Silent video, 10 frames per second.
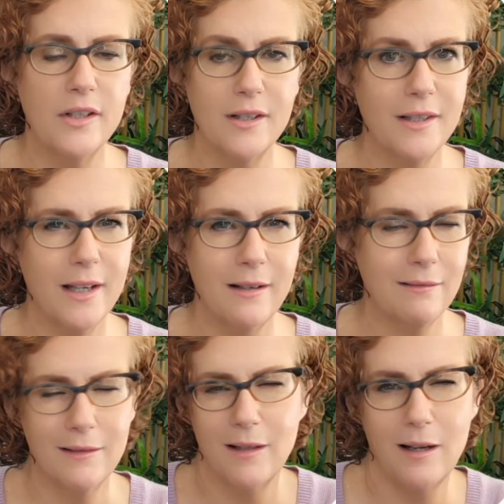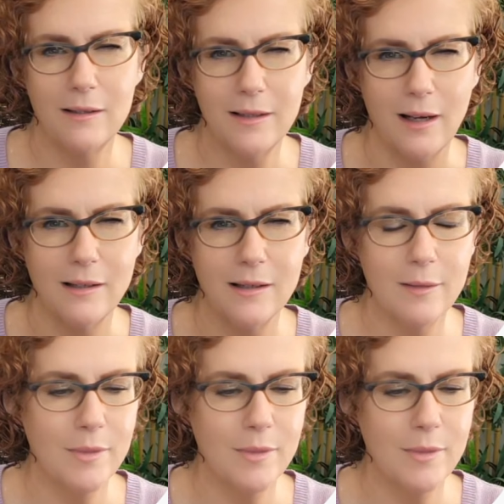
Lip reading: It does take a second